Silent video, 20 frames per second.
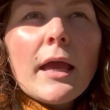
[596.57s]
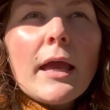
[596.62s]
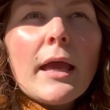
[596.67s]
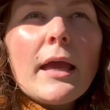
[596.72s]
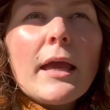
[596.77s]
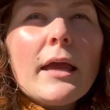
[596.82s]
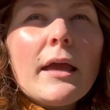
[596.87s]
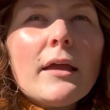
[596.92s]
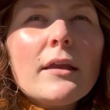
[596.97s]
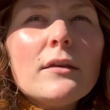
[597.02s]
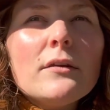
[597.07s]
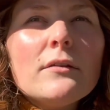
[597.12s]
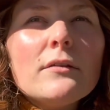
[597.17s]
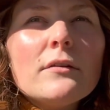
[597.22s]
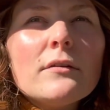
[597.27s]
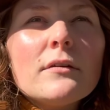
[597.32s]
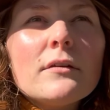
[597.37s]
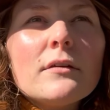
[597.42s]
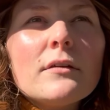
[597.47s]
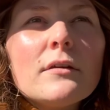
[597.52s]

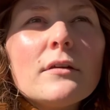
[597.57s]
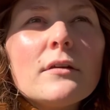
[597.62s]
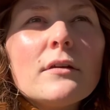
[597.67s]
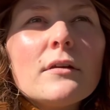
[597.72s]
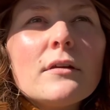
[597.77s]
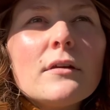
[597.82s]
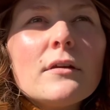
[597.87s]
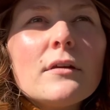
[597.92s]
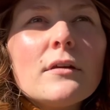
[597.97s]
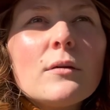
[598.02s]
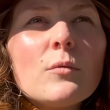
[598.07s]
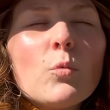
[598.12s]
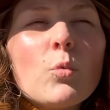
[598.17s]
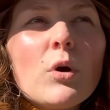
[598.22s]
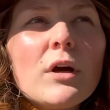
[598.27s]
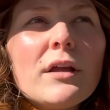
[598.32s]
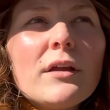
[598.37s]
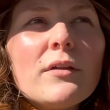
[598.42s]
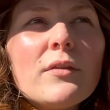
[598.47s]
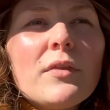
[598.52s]
And
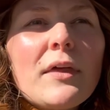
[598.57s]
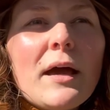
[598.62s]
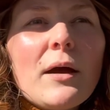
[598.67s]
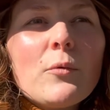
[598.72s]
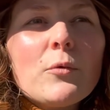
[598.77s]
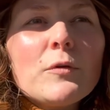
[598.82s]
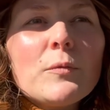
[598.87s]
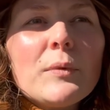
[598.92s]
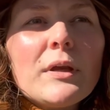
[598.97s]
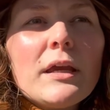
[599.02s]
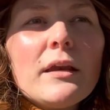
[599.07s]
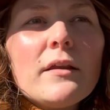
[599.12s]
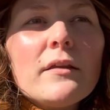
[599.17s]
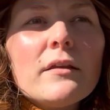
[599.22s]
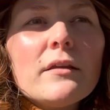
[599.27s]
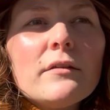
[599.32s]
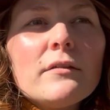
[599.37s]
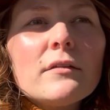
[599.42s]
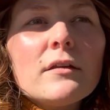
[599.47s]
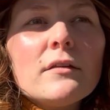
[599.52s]
what that would mean in
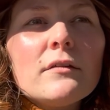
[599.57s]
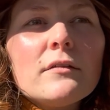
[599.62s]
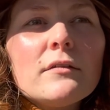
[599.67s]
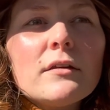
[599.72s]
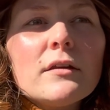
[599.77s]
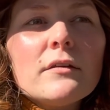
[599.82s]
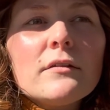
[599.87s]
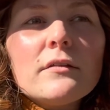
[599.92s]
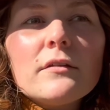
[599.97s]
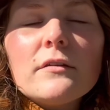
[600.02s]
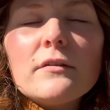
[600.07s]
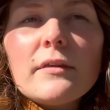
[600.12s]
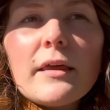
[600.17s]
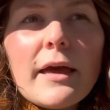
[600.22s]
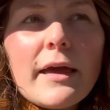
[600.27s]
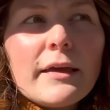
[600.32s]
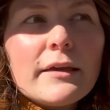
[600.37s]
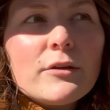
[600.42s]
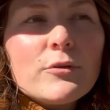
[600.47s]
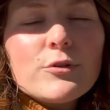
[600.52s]
this instance is
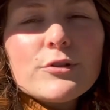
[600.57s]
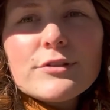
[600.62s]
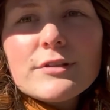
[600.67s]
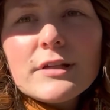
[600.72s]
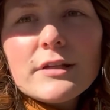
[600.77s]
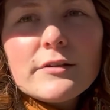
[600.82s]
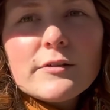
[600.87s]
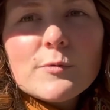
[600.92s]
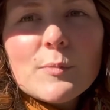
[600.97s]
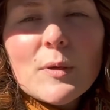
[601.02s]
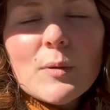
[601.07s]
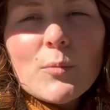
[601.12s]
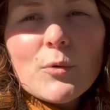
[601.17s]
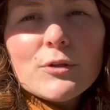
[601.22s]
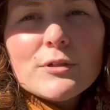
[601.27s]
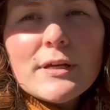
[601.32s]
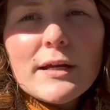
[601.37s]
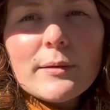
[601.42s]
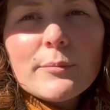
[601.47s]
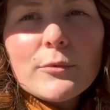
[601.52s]
that you just need to spend
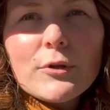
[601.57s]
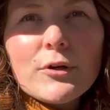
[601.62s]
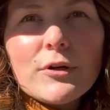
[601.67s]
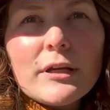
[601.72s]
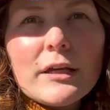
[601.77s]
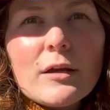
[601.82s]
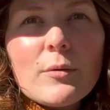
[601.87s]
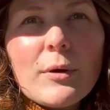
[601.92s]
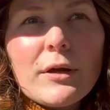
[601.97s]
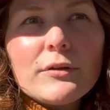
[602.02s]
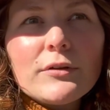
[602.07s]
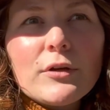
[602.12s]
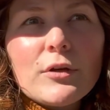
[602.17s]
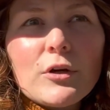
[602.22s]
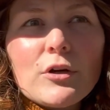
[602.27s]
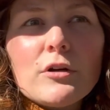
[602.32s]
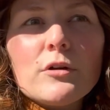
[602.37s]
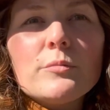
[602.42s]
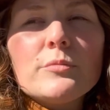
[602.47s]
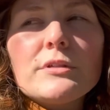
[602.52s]
more time learning about the
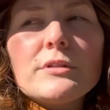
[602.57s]
herbs